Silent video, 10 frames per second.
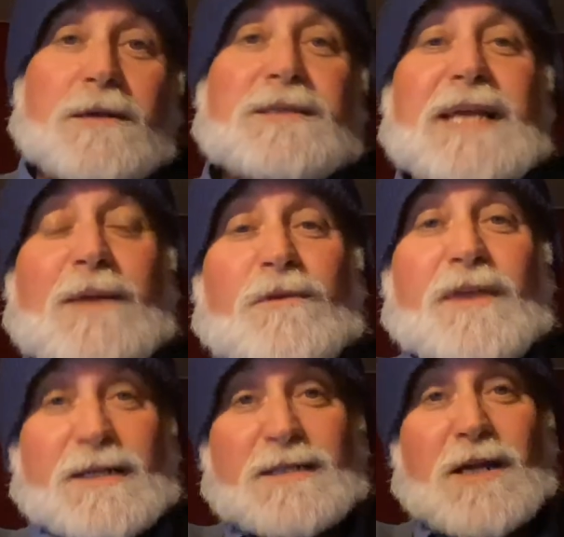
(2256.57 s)
Same with
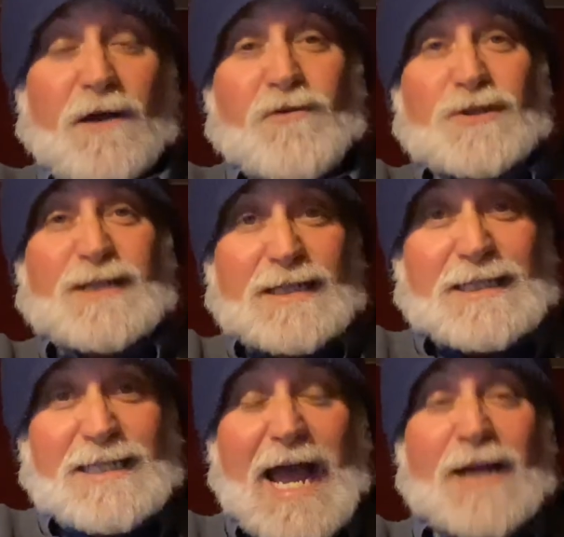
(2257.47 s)
this. There's this
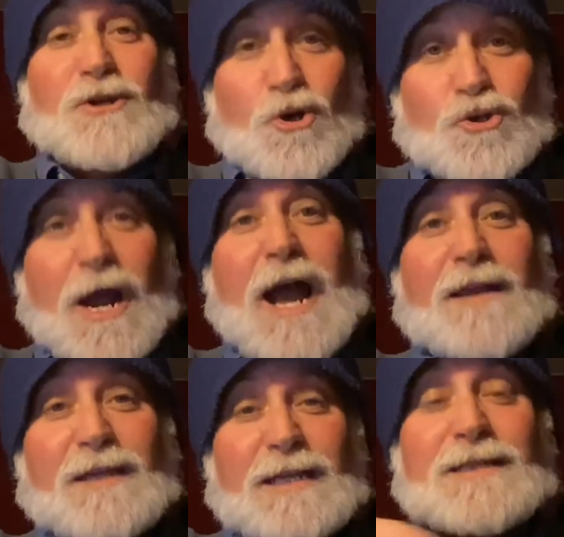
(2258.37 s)
techno track
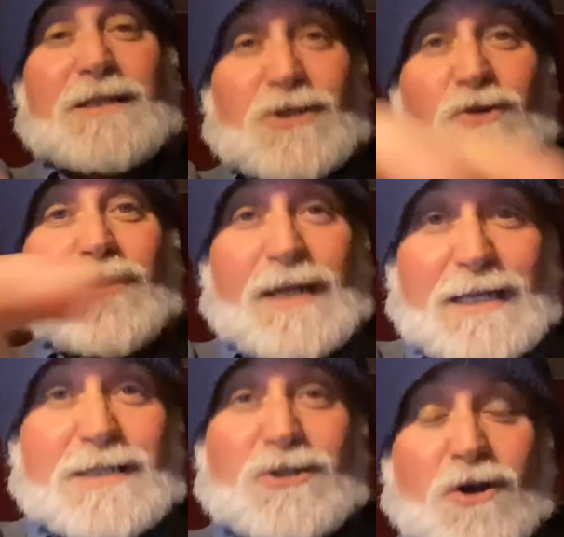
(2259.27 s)
that he's inserting
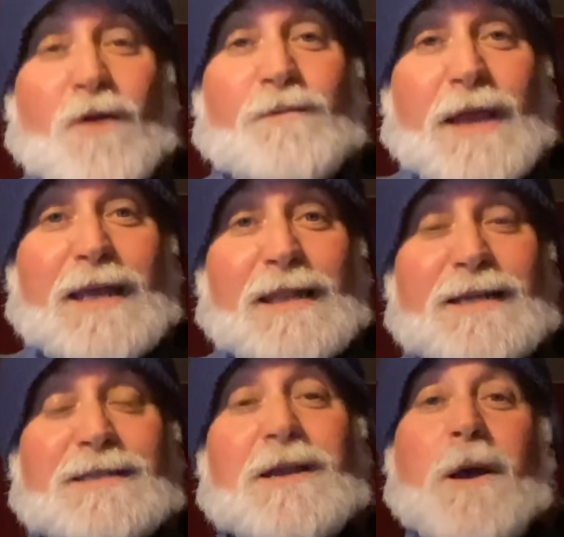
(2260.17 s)
his guitar playing this,